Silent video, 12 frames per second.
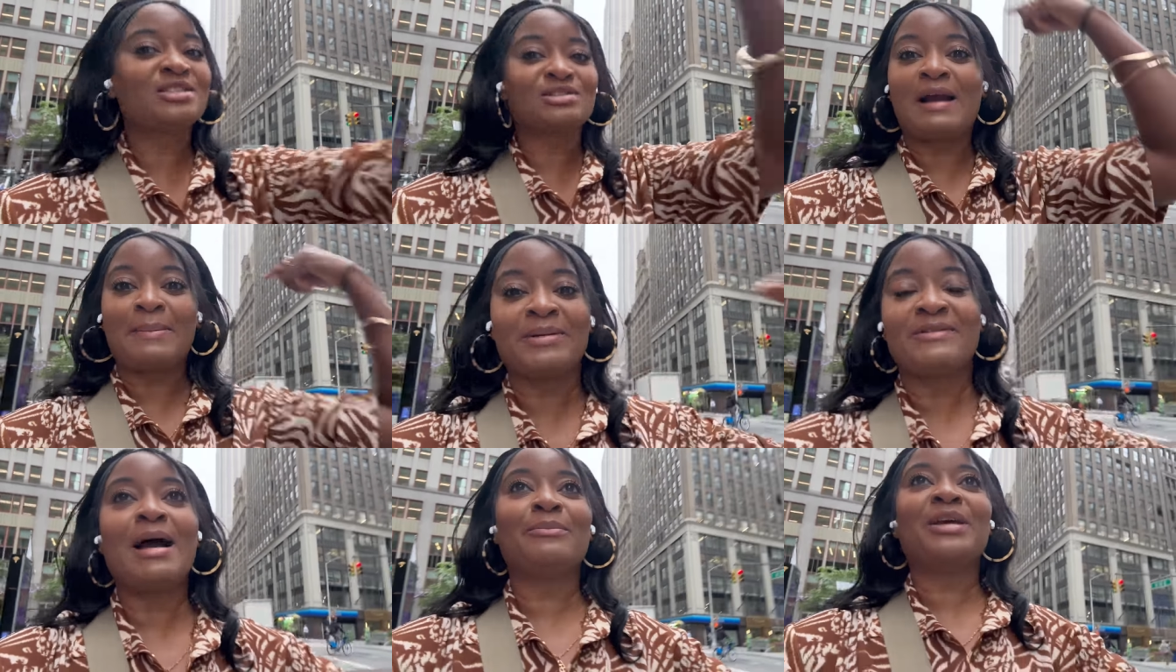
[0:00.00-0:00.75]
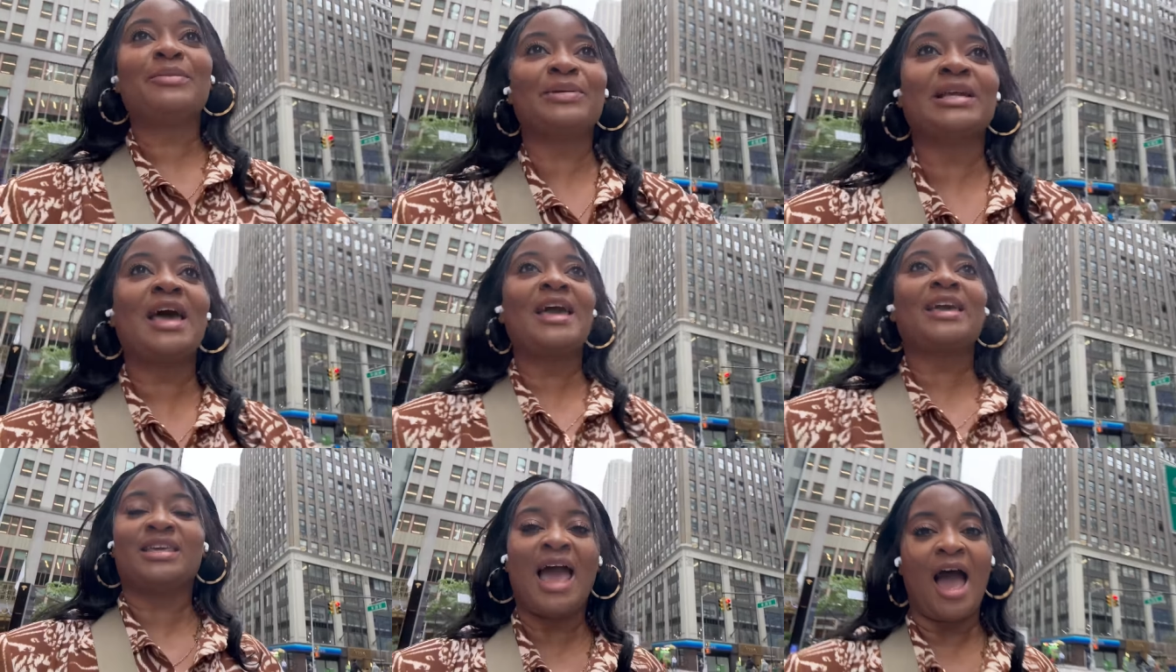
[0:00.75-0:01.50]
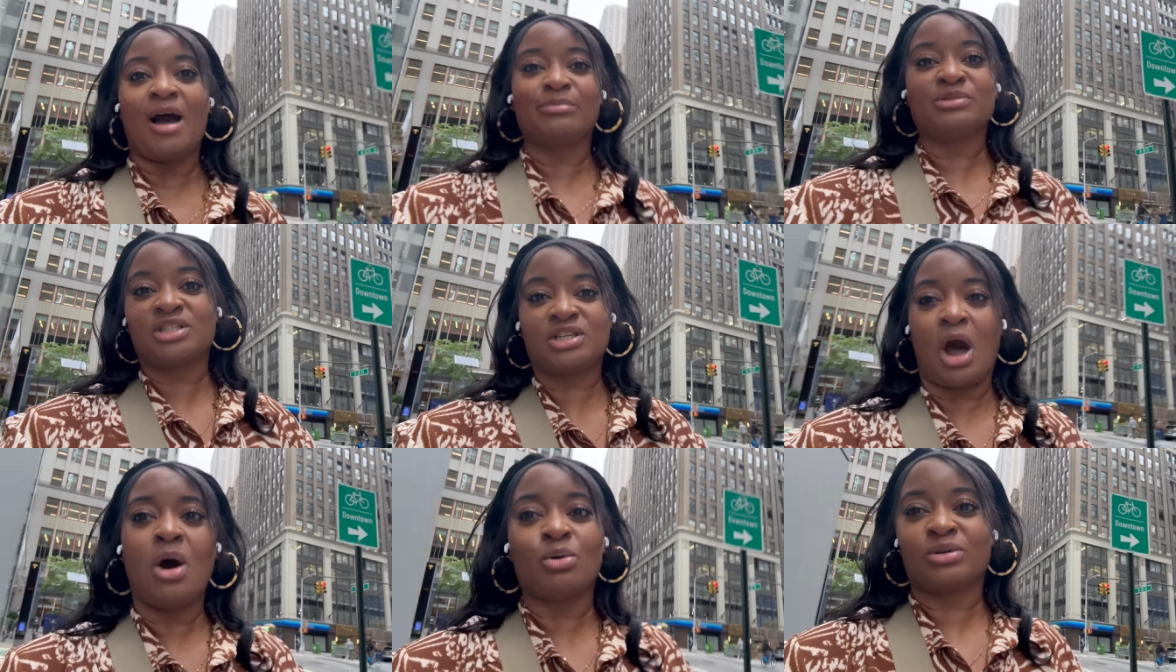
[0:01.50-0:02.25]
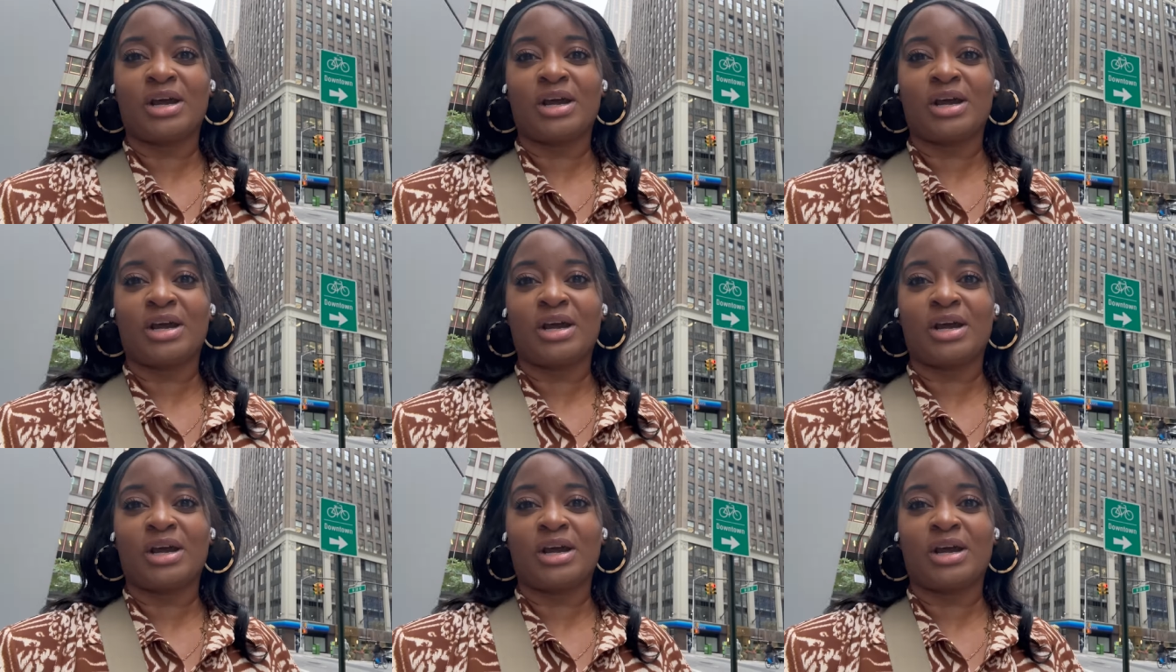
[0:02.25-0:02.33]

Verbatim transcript: just wrap it around me and be like, yeah, I'm just cold.